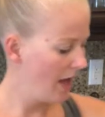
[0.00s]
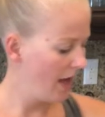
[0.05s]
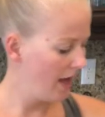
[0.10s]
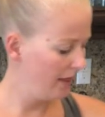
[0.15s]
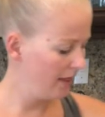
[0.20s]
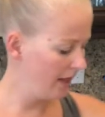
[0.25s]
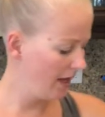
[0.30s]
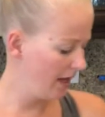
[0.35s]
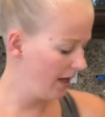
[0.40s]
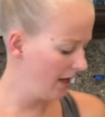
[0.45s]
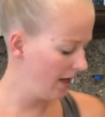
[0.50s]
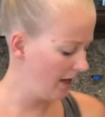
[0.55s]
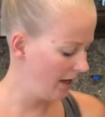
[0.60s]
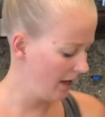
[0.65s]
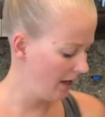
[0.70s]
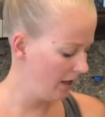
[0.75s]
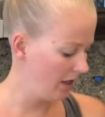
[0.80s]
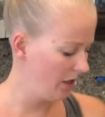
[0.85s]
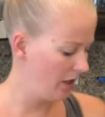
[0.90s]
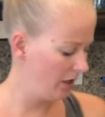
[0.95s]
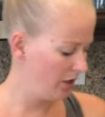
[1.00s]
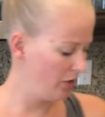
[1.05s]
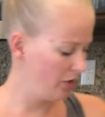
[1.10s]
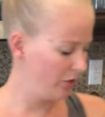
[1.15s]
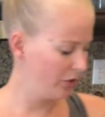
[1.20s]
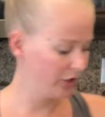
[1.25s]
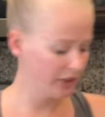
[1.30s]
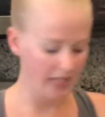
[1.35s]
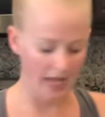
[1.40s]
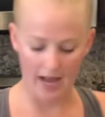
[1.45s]
And then
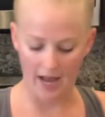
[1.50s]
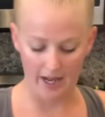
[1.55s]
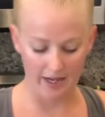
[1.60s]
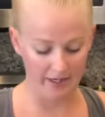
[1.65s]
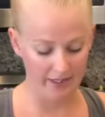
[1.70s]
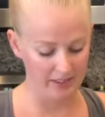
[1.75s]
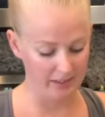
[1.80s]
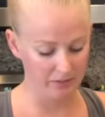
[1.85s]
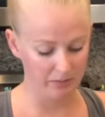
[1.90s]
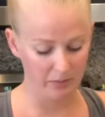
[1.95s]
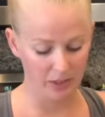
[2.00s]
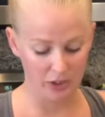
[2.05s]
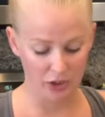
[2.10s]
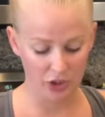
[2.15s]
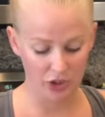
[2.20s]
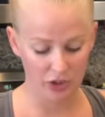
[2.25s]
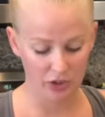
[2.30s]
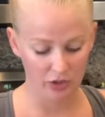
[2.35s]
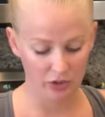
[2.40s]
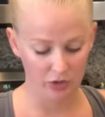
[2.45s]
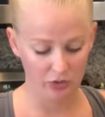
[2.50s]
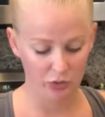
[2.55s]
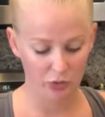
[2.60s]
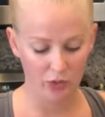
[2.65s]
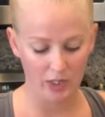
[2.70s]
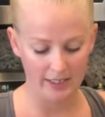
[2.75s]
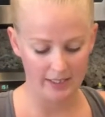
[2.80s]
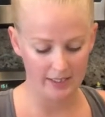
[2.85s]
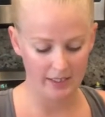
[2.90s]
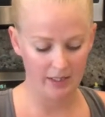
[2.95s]
you just add as much
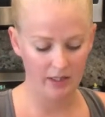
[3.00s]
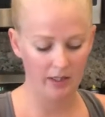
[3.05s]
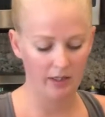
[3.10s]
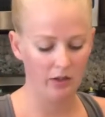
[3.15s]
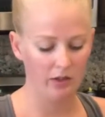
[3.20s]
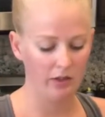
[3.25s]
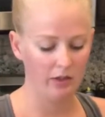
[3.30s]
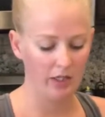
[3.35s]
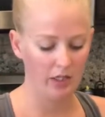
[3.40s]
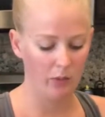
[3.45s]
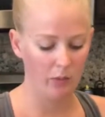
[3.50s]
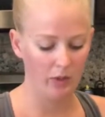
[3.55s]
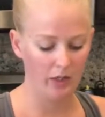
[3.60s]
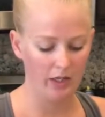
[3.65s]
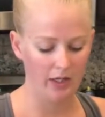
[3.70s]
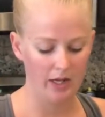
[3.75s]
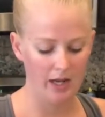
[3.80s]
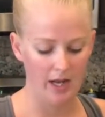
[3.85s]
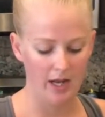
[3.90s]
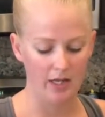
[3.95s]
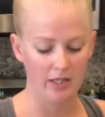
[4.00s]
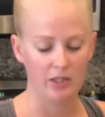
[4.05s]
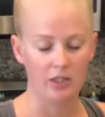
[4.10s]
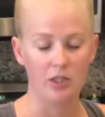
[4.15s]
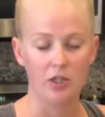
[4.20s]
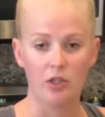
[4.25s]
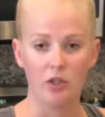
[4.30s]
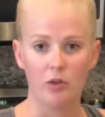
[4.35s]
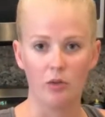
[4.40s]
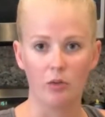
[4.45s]
dressing liquid as
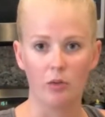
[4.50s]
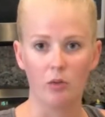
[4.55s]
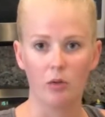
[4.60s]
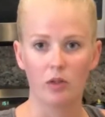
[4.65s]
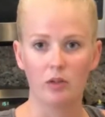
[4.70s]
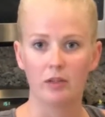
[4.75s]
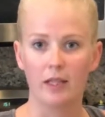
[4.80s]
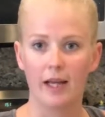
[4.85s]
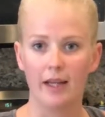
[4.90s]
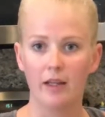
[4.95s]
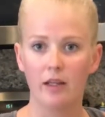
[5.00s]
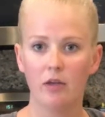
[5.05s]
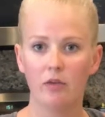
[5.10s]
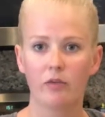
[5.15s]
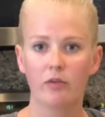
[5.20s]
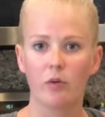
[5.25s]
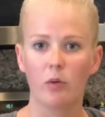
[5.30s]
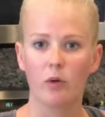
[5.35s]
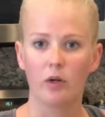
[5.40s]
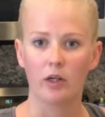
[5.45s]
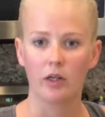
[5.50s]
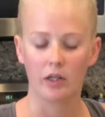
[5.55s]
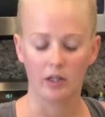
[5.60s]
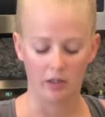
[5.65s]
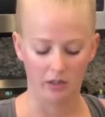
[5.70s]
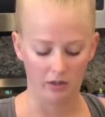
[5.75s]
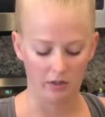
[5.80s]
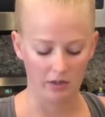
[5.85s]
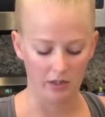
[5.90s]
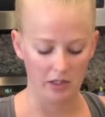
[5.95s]
you like
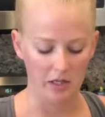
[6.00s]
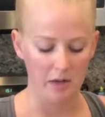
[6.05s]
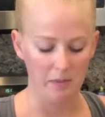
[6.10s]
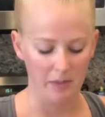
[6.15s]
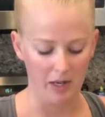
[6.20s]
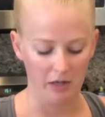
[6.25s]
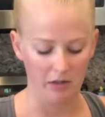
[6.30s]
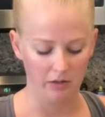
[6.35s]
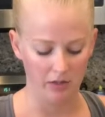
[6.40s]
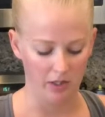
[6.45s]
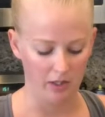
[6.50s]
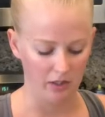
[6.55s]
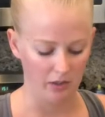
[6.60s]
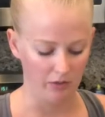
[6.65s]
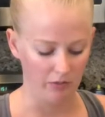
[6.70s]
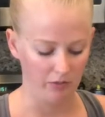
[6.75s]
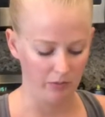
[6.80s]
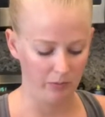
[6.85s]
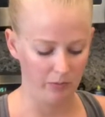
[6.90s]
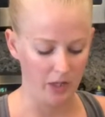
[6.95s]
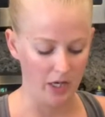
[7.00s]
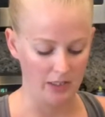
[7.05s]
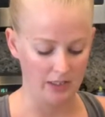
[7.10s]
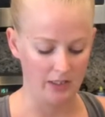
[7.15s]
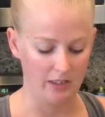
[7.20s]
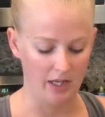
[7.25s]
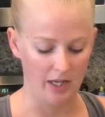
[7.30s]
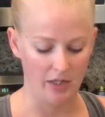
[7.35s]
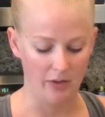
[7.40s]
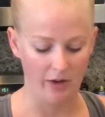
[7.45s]
for the amount of
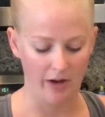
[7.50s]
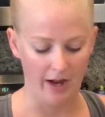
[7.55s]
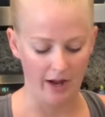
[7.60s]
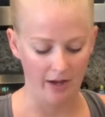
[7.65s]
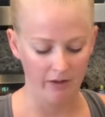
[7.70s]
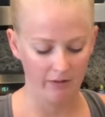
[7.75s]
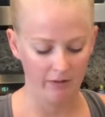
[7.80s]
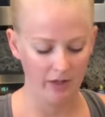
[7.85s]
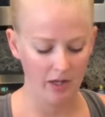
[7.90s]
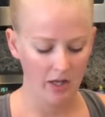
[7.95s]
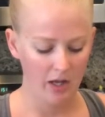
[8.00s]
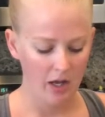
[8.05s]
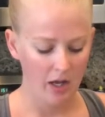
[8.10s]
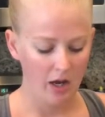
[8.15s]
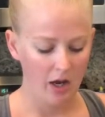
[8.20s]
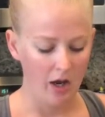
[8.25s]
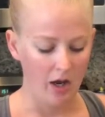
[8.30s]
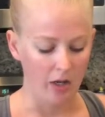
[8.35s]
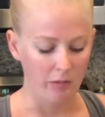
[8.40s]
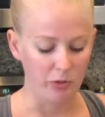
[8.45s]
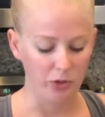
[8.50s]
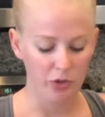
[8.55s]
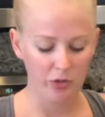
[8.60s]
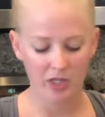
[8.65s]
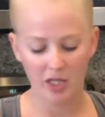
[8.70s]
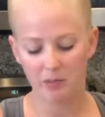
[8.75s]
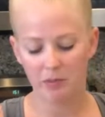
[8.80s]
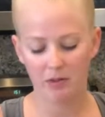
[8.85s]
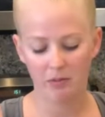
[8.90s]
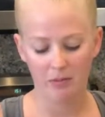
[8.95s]
pasta that you have. Do
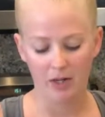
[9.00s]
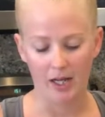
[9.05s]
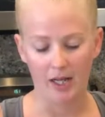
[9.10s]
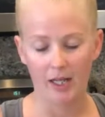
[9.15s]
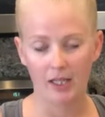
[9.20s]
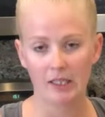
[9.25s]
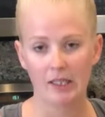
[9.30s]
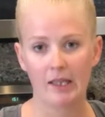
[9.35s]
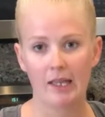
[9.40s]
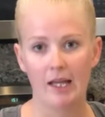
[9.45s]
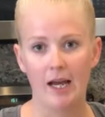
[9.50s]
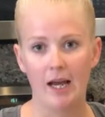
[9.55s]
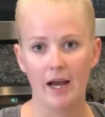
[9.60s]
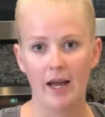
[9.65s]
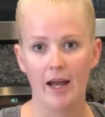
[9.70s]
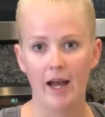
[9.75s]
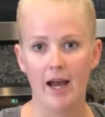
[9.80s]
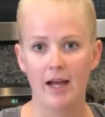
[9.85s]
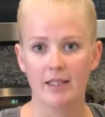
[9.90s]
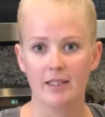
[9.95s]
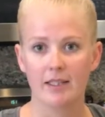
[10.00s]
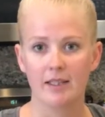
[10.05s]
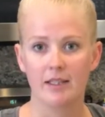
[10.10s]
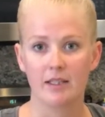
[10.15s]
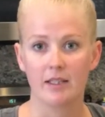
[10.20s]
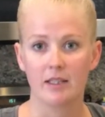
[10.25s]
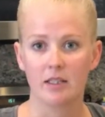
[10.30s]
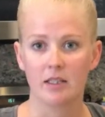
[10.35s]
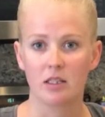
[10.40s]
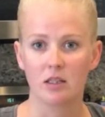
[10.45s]
keep in mind that as
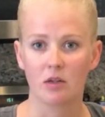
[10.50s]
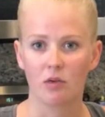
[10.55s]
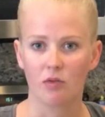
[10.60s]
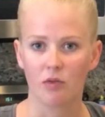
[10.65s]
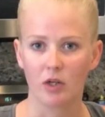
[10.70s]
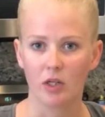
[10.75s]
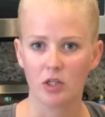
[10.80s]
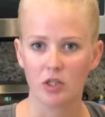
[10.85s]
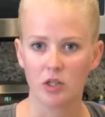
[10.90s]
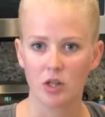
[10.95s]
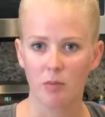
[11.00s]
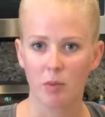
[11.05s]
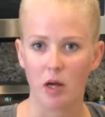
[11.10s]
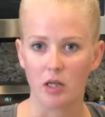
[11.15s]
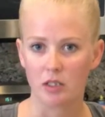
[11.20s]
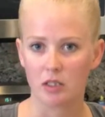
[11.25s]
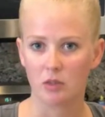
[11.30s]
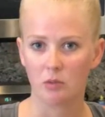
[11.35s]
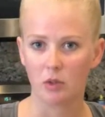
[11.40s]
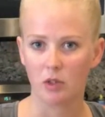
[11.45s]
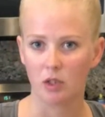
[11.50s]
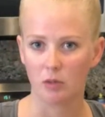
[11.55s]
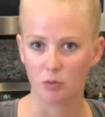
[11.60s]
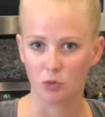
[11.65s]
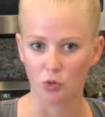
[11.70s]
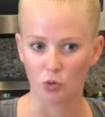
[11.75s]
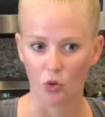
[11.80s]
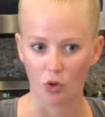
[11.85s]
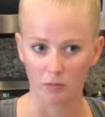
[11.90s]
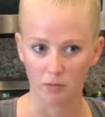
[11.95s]
this sits in the fridge, the pasta will
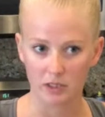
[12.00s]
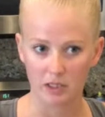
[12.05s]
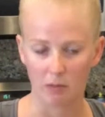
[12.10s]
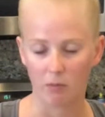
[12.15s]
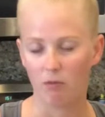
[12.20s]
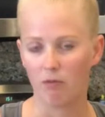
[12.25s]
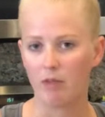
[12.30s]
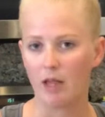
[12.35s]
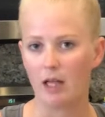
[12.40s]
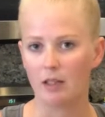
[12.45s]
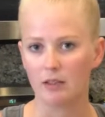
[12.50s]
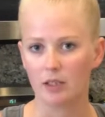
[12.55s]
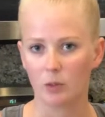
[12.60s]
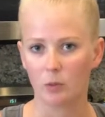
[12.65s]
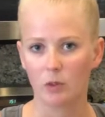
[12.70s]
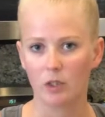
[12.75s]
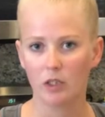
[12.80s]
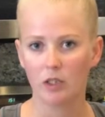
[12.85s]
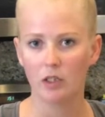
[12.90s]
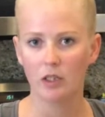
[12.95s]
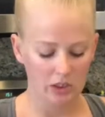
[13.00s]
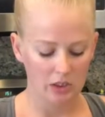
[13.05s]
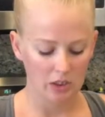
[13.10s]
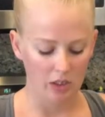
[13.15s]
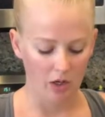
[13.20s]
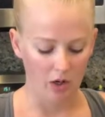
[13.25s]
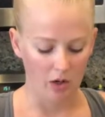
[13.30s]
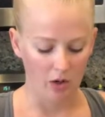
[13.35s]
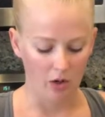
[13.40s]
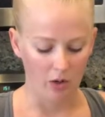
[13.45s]
absorb some of that liquid.
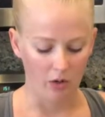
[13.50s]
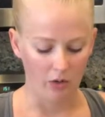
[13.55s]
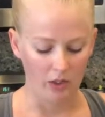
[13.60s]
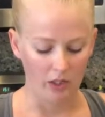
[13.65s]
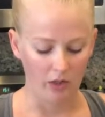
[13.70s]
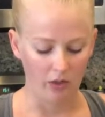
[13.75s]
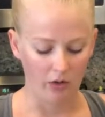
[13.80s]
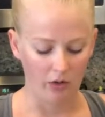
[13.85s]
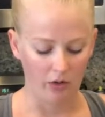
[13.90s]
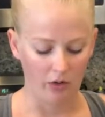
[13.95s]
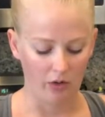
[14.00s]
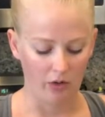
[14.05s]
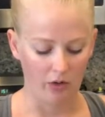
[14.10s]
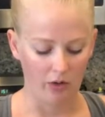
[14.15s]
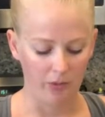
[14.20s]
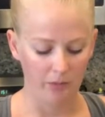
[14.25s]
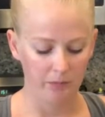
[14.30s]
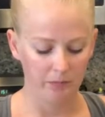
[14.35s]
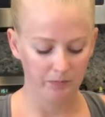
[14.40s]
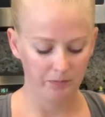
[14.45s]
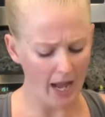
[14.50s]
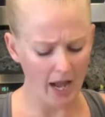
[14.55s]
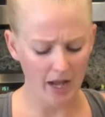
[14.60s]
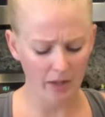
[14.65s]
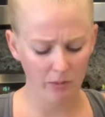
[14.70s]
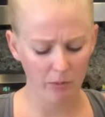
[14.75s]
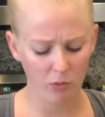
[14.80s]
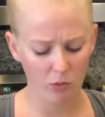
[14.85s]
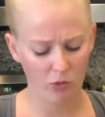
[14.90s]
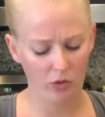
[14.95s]
So either
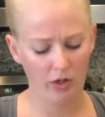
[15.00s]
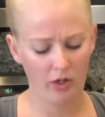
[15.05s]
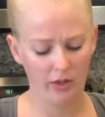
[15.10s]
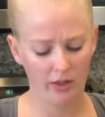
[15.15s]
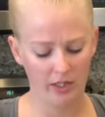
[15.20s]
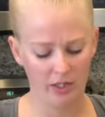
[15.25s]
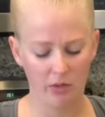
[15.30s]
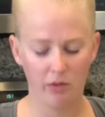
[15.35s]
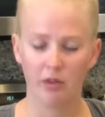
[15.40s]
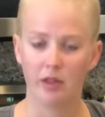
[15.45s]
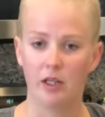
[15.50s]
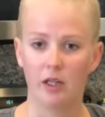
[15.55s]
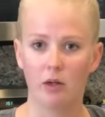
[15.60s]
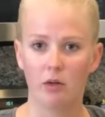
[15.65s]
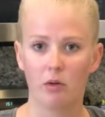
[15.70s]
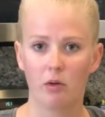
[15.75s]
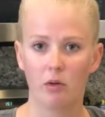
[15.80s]
add more than you think